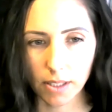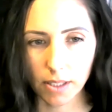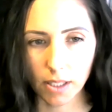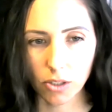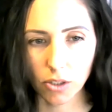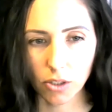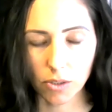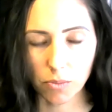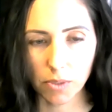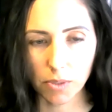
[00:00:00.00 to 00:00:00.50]
I
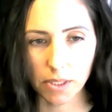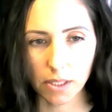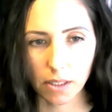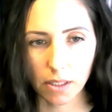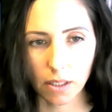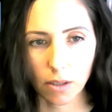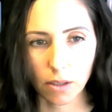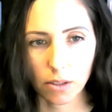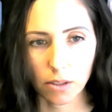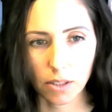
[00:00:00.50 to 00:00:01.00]
just
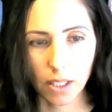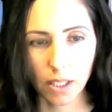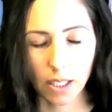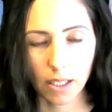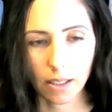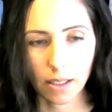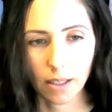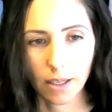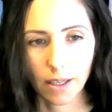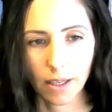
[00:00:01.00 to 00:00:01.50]
recently heard
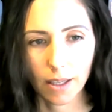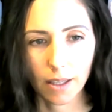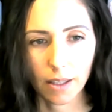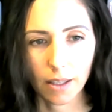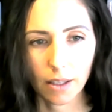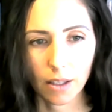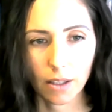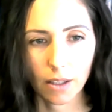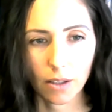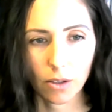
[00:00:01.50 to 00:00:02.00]
that
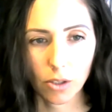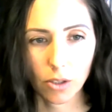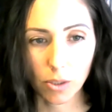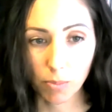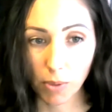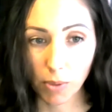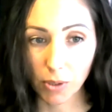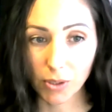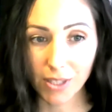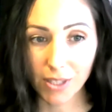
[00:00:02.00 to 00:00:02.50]
you're
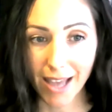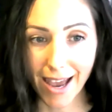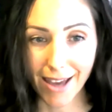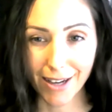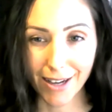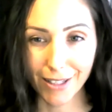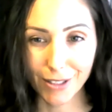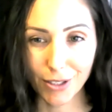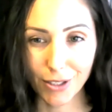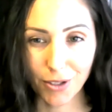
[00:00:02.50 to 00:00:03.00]
supposed to add
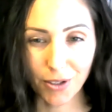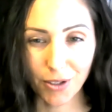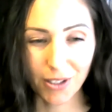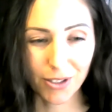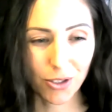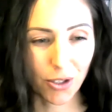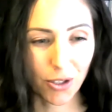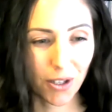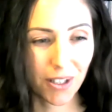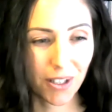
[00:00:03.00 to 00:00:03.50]
it to your
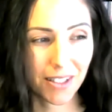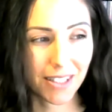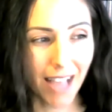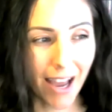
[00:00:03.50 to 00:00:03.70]
insurance.